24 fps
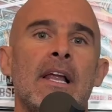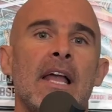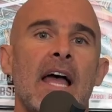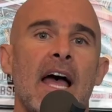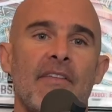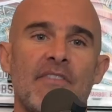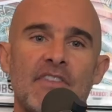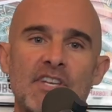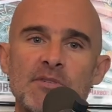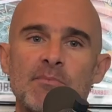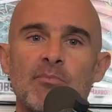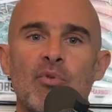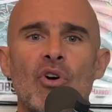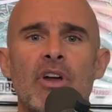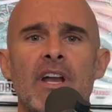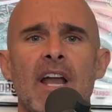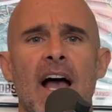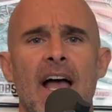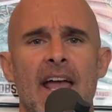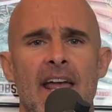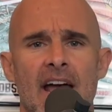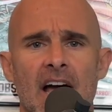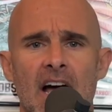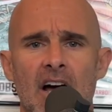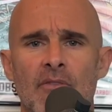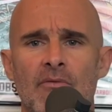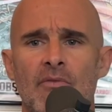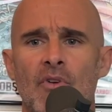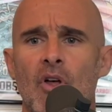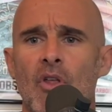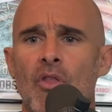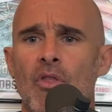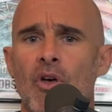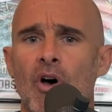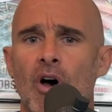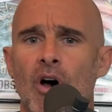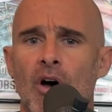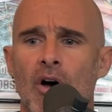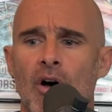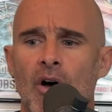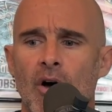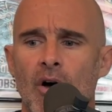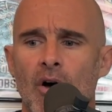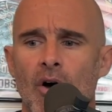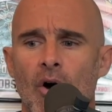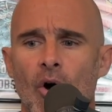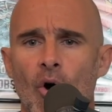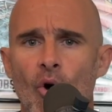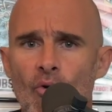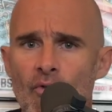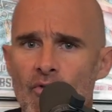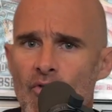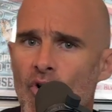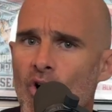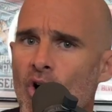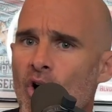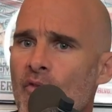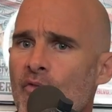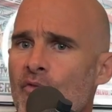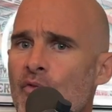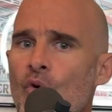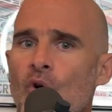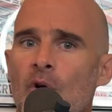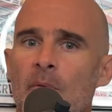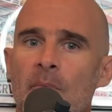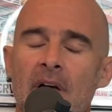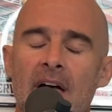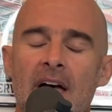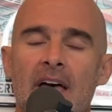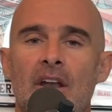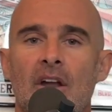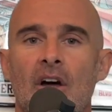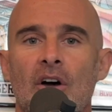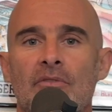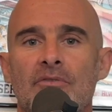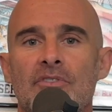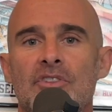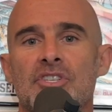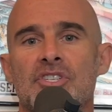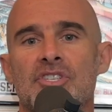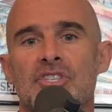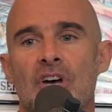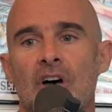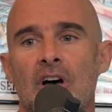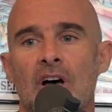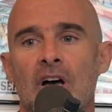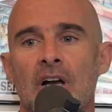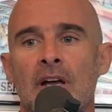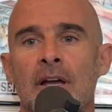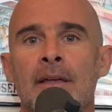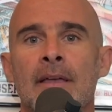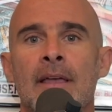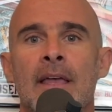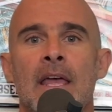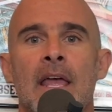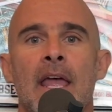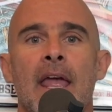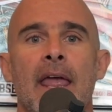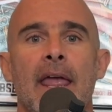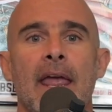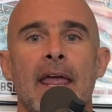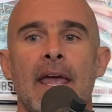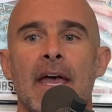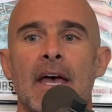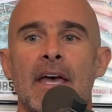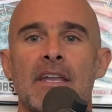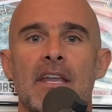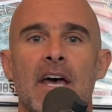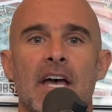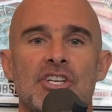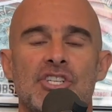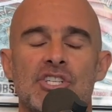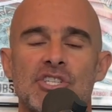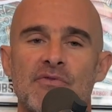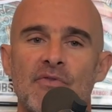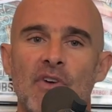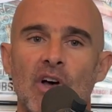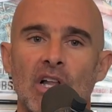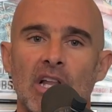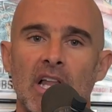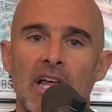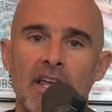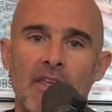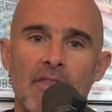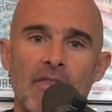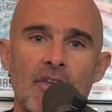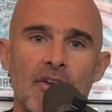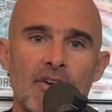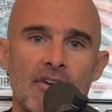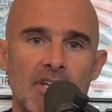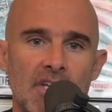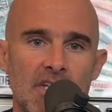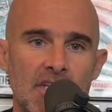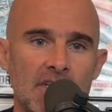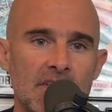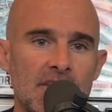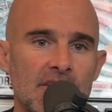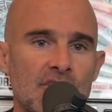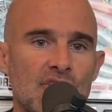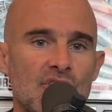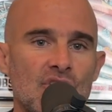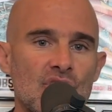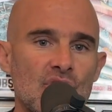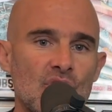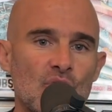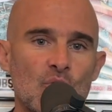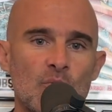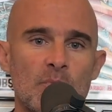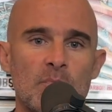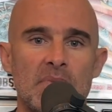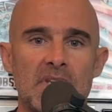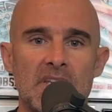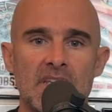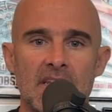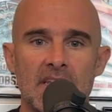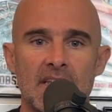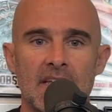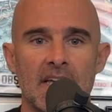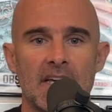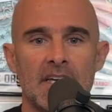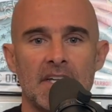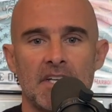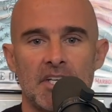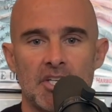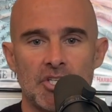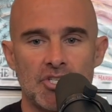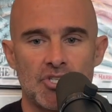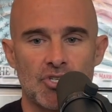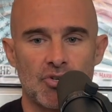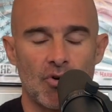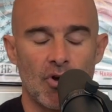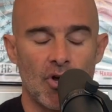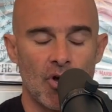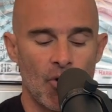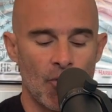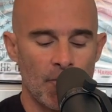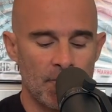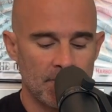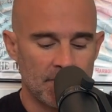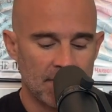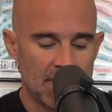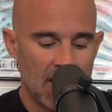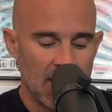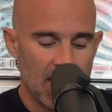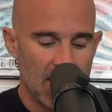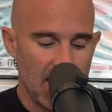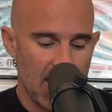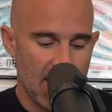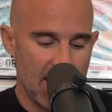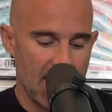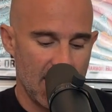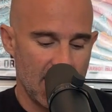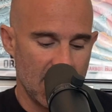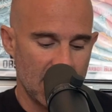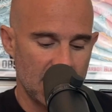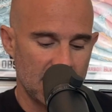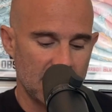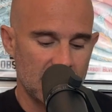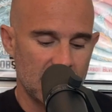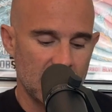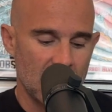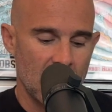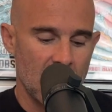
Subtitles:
At this point, I have the overall format of the song, and I just felt like there needed to be an intro. And